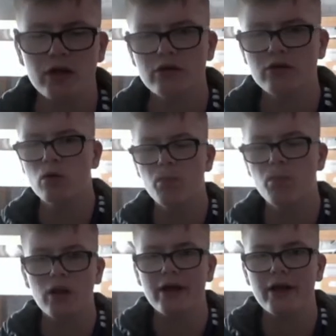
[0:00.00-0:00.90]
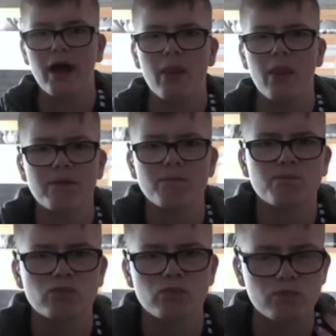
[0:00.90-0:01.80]
is a good player, and I
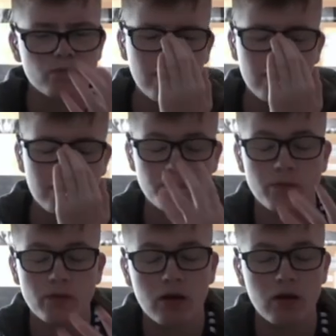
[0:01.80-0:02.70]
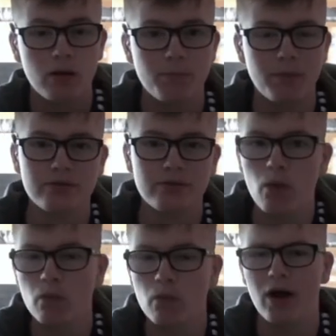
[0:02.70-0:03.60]
think
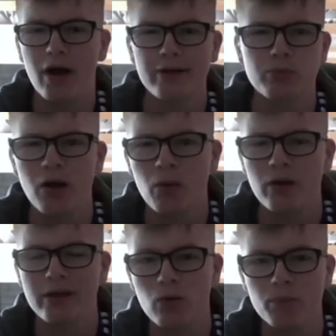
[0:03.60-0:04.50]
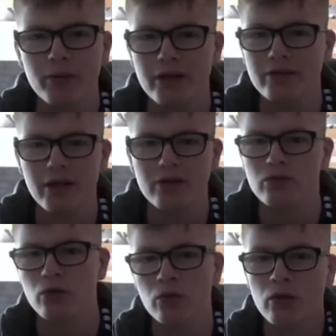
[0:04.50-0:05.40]
myself as well, he could be a
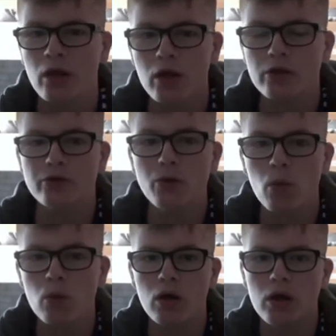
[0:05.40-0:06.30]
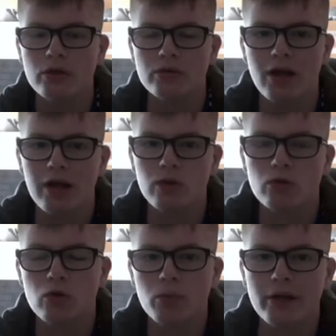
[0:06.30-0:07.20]
decent young
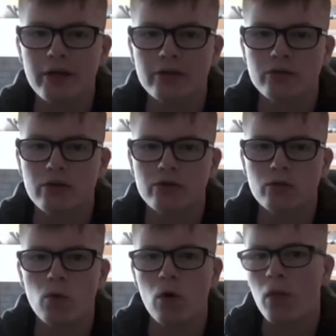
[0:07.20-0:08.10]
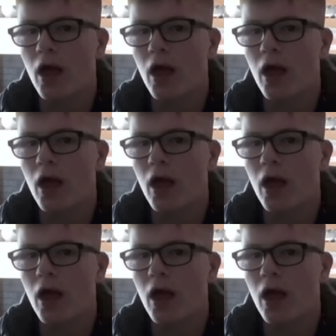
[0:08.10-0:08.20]
talent coming into the squad.